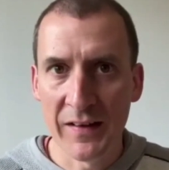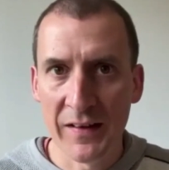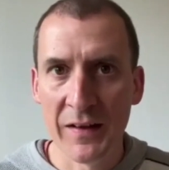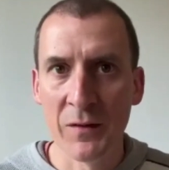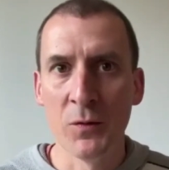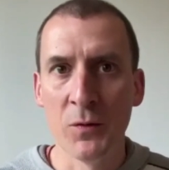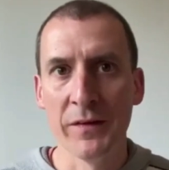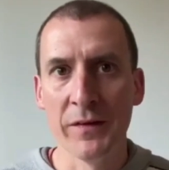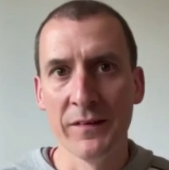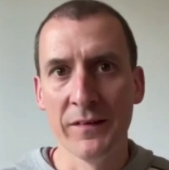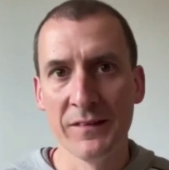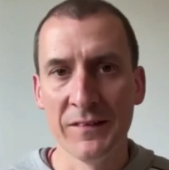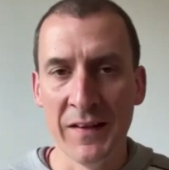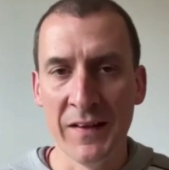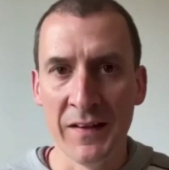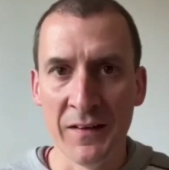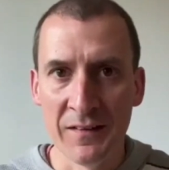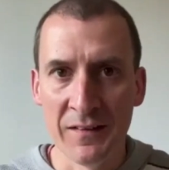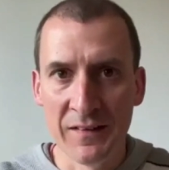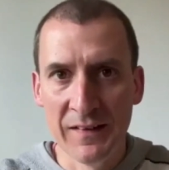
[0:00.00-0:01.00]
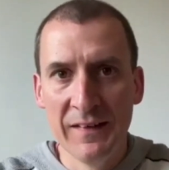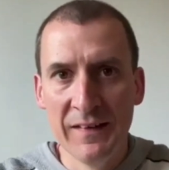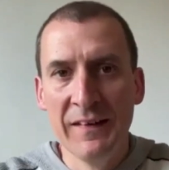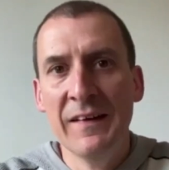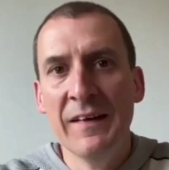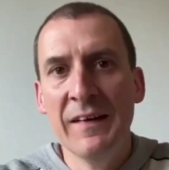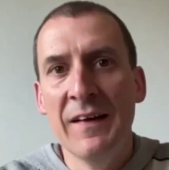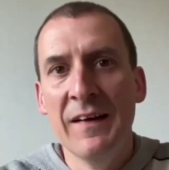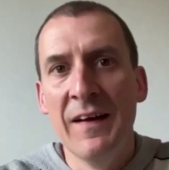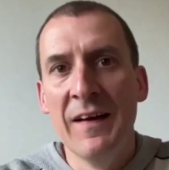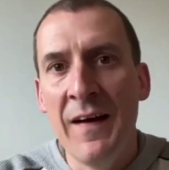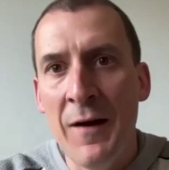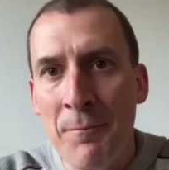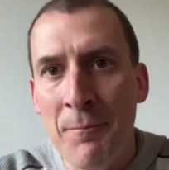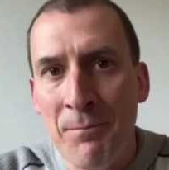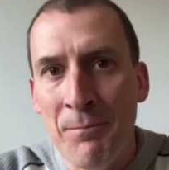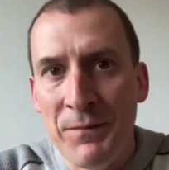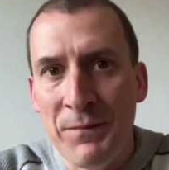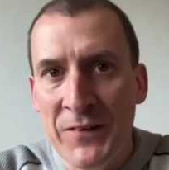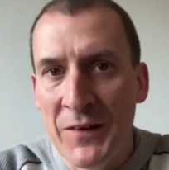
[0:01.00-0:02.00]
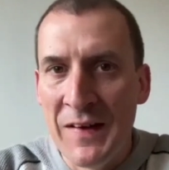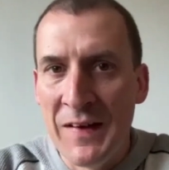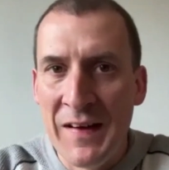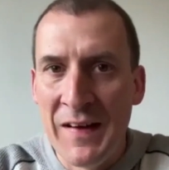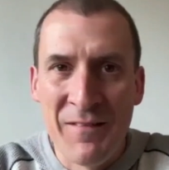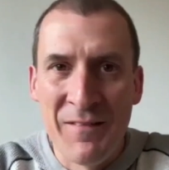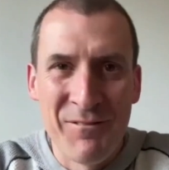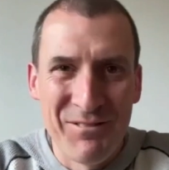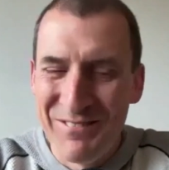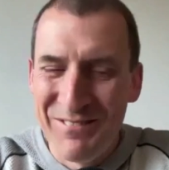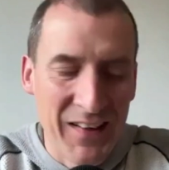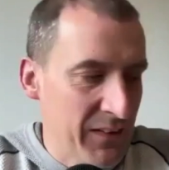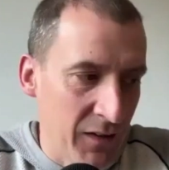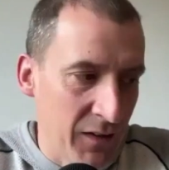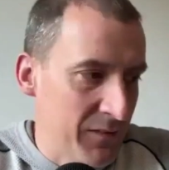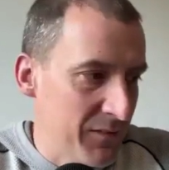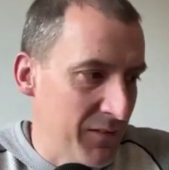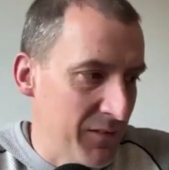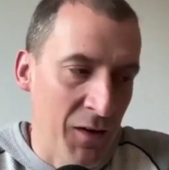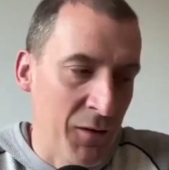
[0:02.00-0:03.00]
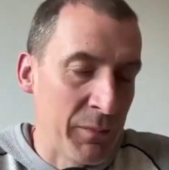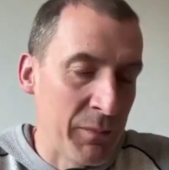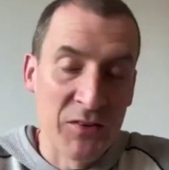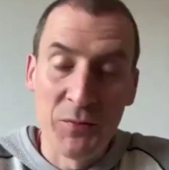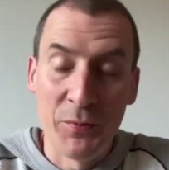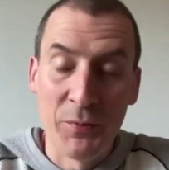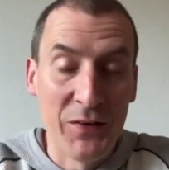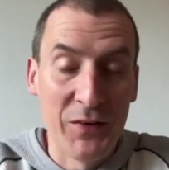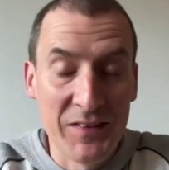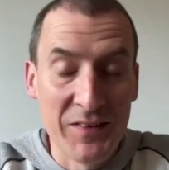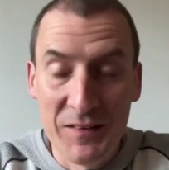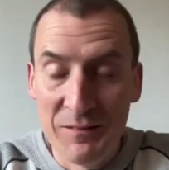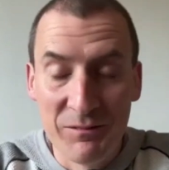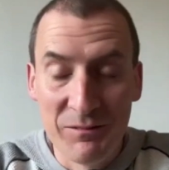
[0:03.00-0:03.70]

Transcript: And so yeah, I'd be surprised.